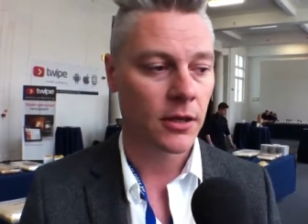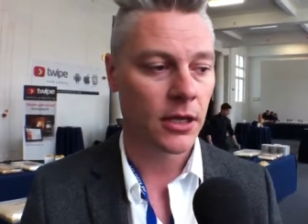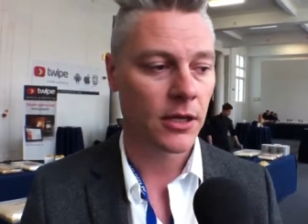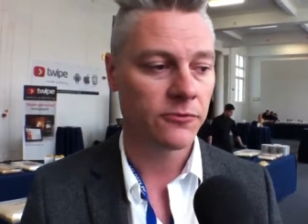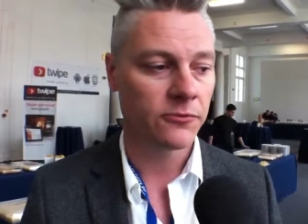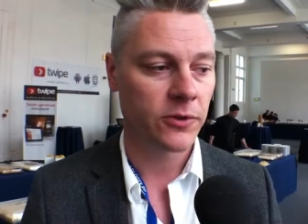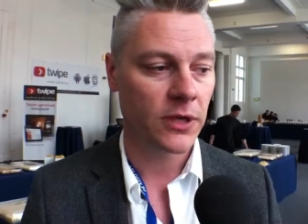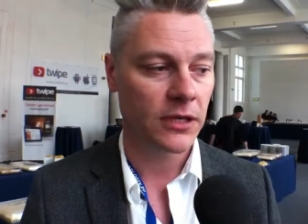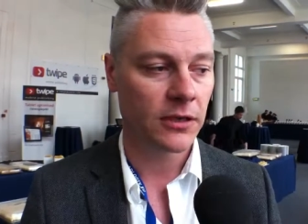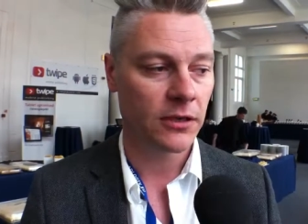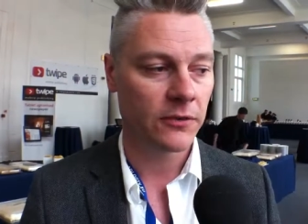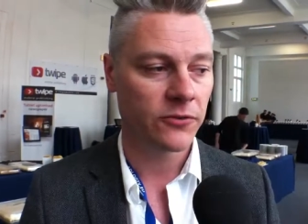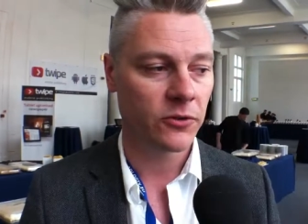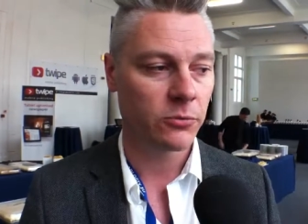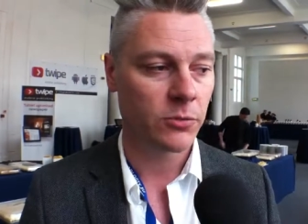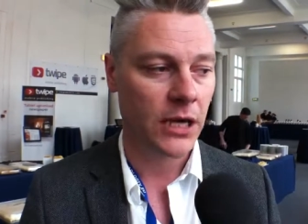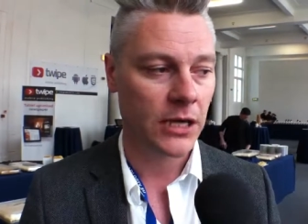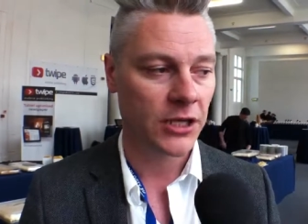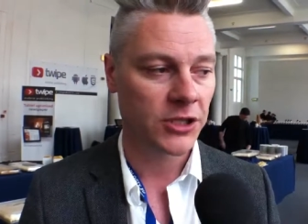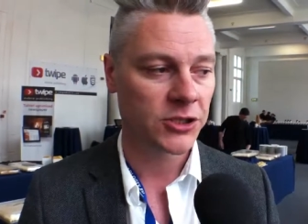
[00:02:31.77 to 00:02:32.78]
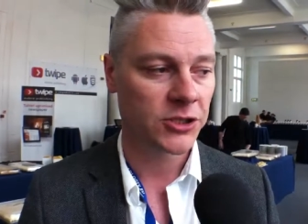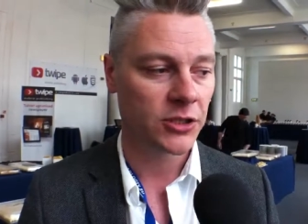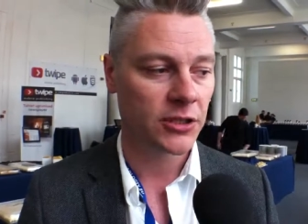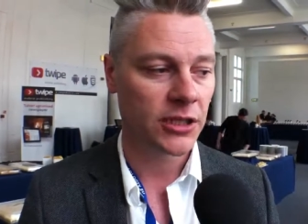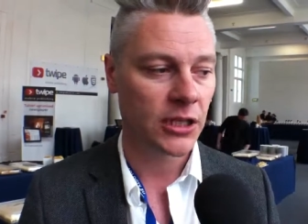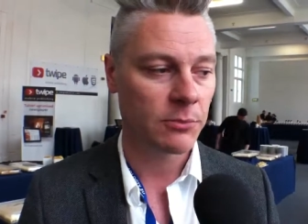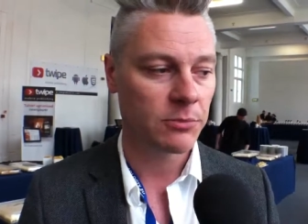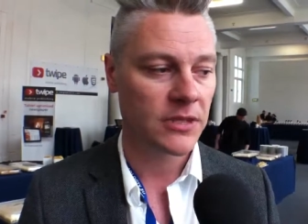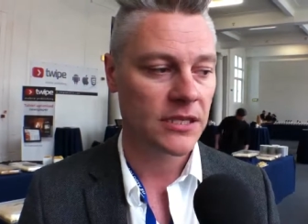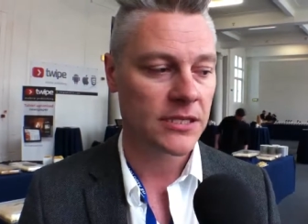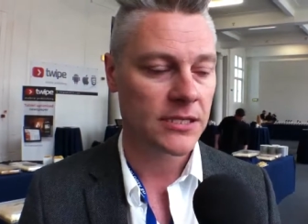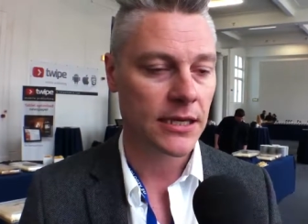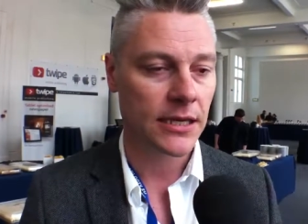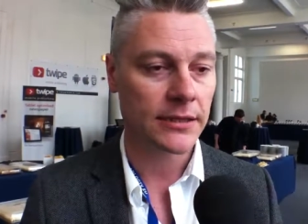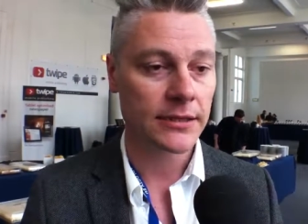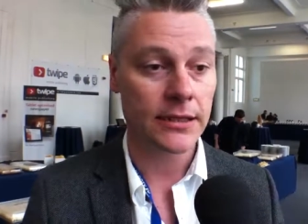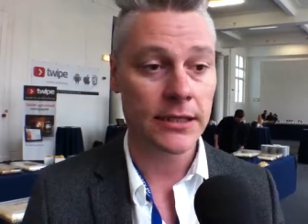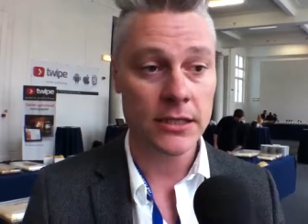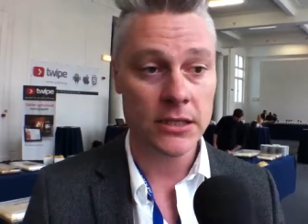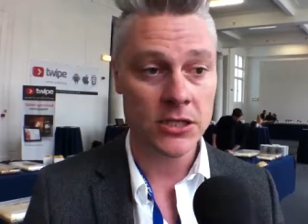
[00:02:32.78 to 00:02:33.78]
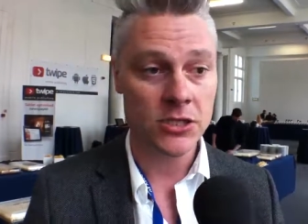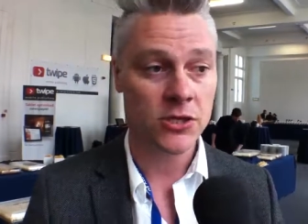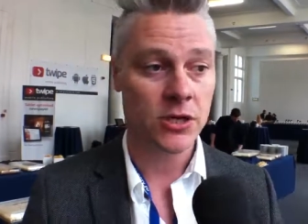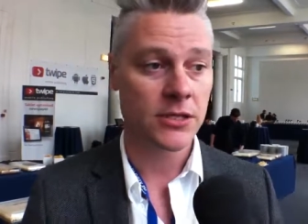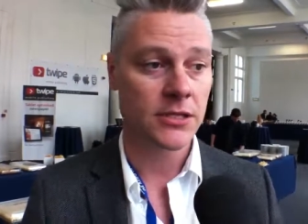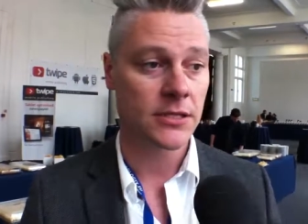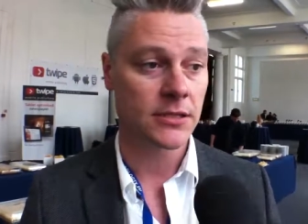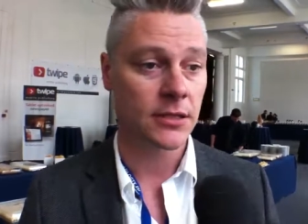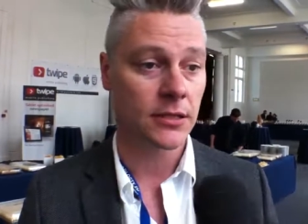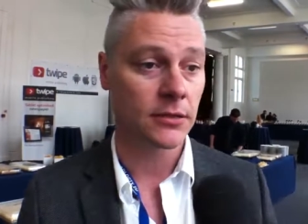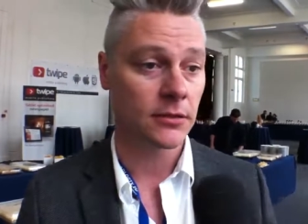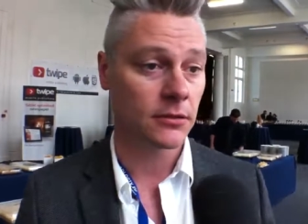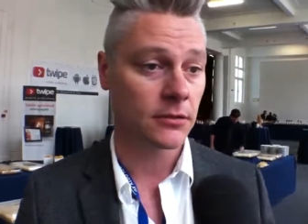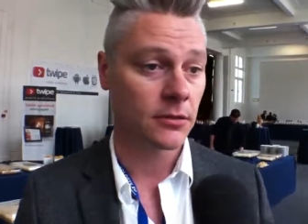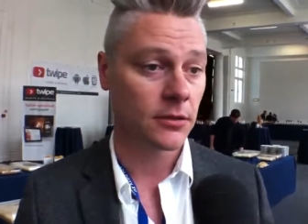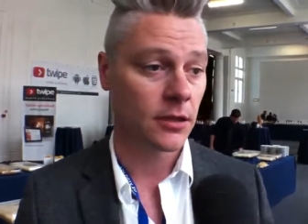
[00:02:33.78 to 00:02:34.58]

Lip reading: If we manage to keep the site interesting,